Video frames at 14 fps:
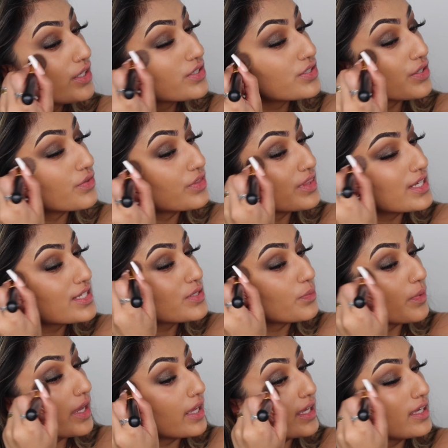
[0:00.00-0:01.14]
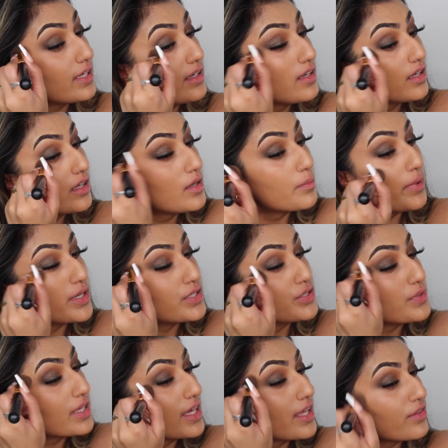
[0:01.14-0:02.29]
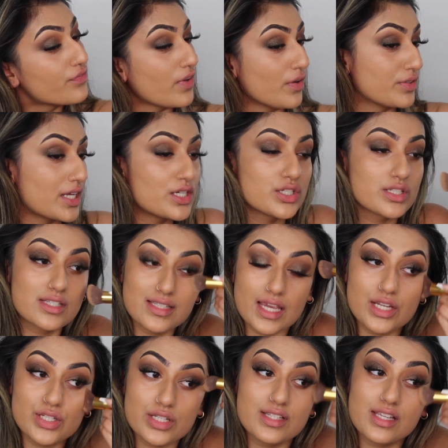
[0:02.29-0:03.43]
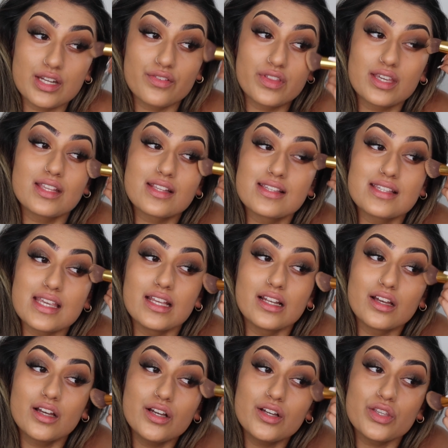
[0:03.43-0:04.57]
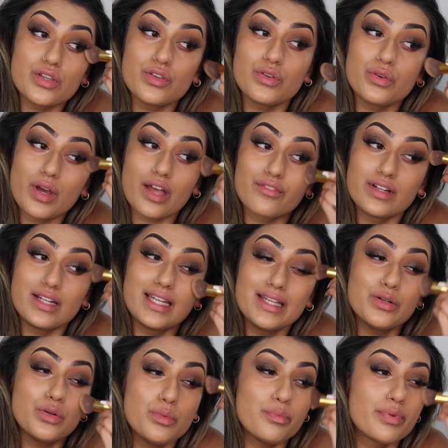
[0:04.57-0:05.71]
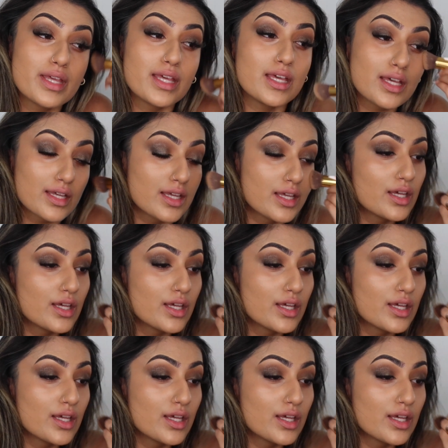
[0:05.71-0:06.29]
So this way, by doing it at the foundation stage instead of the concealer, you have a little bit